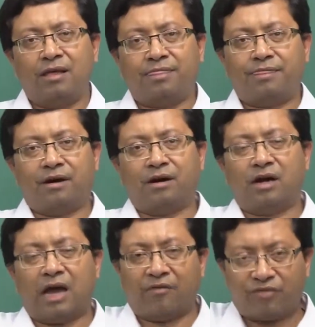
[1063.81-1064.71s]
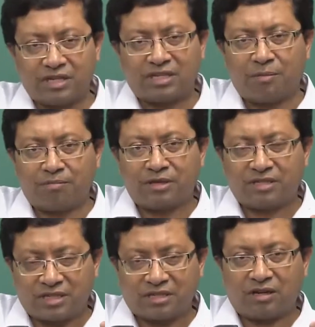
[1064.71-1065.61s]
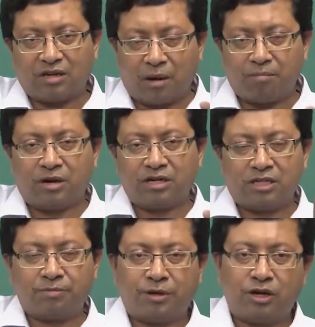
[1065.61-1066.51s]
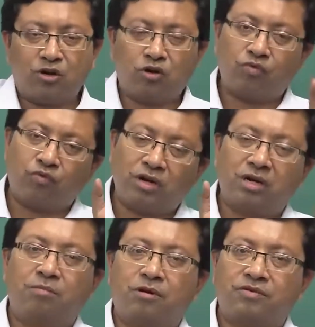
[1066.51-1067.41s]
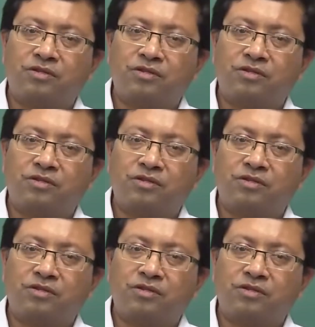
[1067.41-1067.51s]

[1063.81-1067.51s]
the average samples numbers depending on what number of